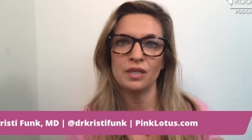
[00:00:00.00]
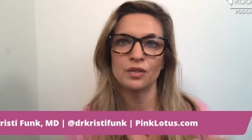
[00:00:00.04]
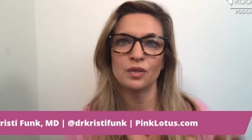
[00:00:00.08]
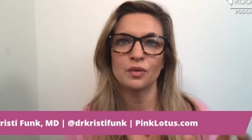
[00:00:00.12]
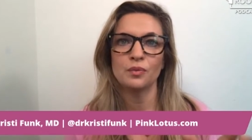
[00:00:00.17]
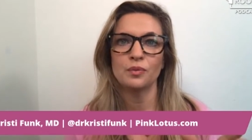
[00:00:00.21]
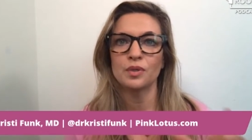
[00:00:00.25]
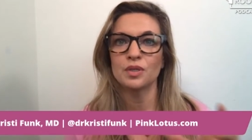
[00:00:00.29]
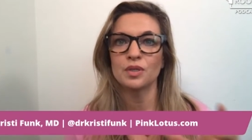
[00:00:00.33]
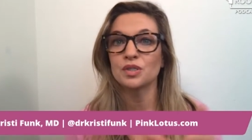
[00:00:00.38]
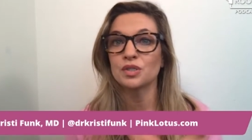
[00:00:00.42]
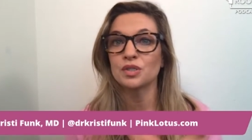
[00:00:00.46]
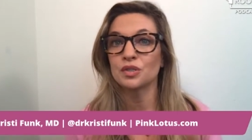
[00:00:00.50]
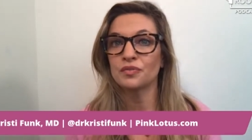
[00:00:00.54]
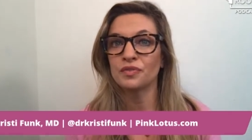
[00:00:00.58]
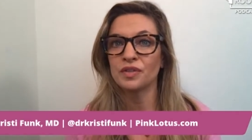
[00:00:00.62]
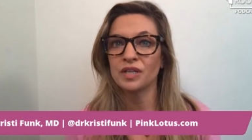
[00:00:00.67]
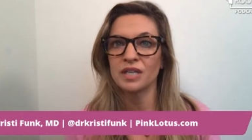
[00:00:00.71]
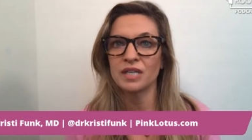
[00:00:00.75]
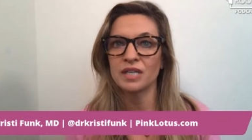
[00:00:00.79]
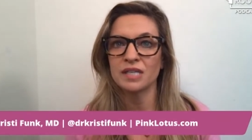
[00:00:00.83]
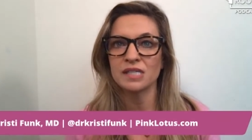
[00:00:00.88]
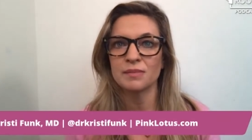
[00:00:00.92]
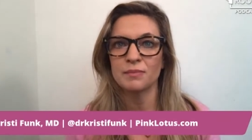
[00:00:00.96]
Look what a
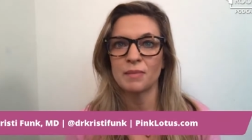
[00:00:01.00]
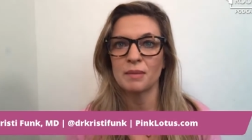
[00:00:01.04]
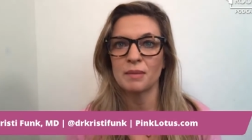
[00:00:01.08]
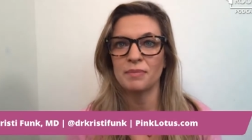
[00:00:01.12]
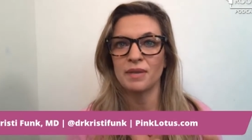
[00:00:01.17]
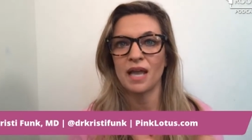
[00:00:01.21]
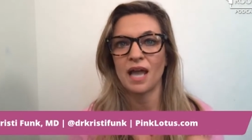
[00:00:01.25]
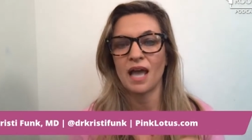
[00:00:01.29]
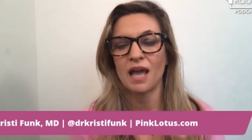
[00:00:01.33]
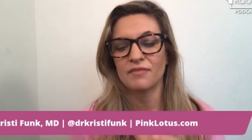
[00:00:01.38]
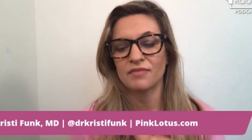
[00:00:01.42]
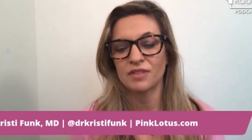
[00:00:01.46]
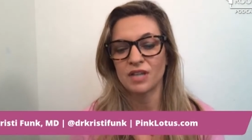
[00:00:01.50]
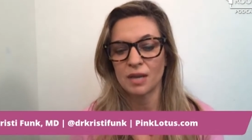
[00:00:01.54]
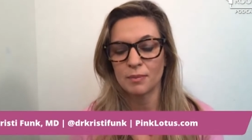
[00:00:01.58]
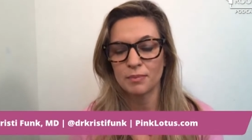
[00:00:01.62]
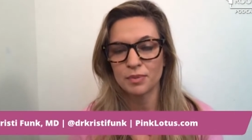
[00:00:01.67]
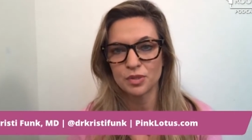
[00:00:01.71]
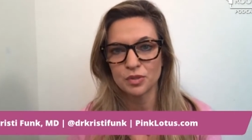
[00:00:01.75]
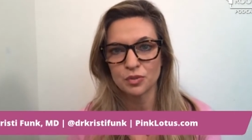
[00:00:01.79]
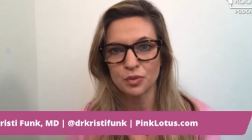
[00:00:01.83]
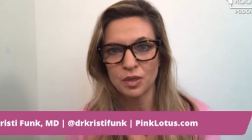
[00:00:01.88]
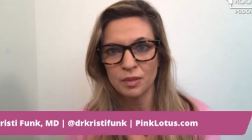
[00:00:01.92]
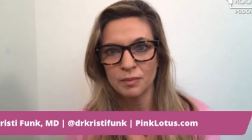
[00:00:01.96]
serving is. It might be a half a cup
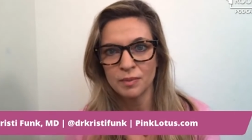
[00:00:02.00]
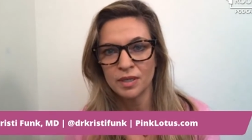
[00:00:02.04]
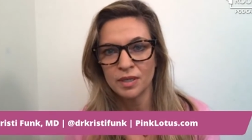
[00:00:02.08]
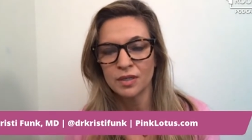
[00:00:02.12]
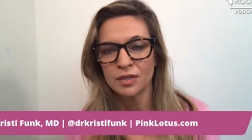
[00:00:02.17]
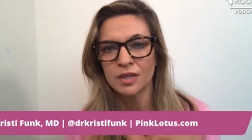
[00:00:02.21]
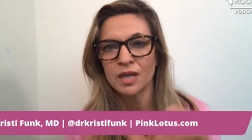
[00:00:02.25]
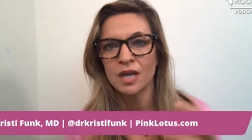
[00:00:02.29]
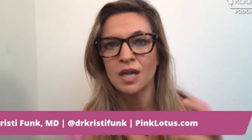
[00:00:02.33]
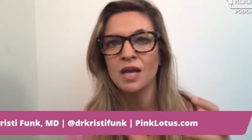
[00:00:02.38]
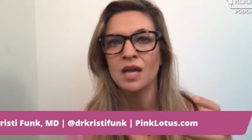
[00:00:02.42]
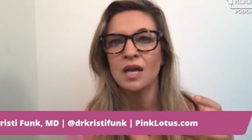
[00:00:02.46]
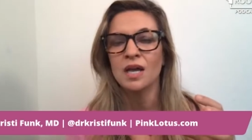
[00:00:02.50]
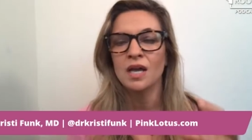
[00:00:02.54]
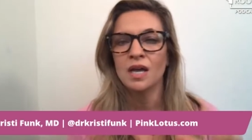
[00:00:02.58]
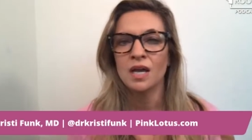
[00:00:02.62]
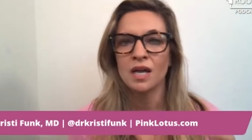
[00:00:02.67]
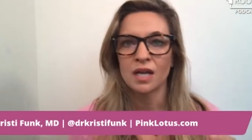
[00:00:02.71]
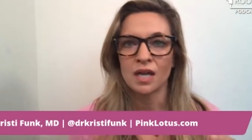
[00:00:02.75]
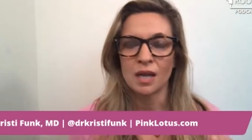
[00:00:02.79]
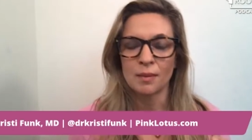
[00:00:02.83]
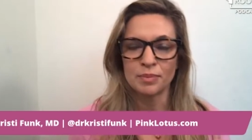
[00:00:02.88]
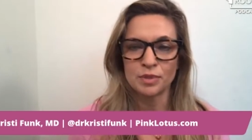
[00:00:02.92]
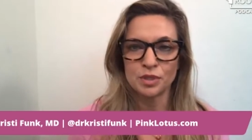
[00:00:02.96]
of soy milk,
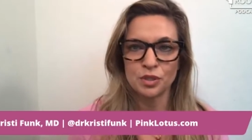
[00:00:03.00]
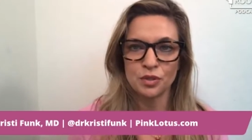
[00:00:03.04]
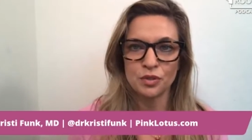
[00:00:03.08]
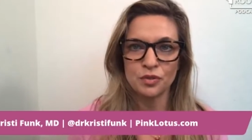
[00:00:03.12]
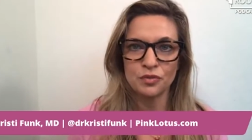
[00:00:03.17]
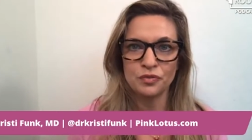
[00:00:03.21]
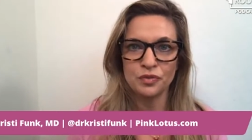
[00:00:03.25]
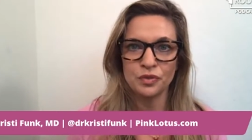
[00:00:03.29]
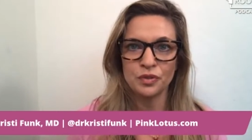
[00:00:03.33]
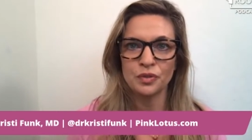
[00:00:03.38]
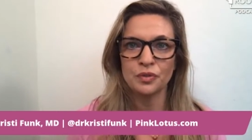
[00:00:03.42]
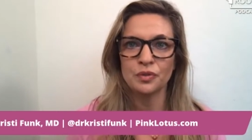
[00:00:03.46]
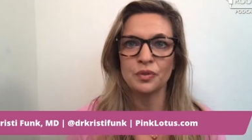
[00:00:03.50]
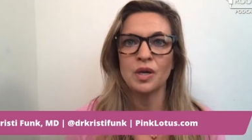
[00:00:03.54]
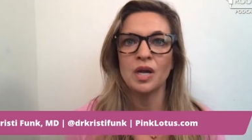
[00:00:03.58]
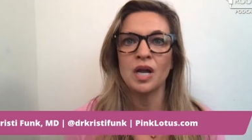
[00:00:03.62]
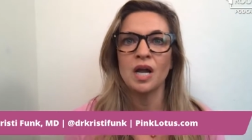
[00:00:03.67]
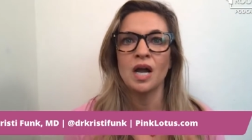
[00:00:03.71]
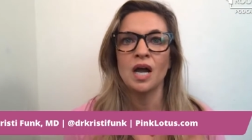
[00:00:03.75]
a cup of tofu.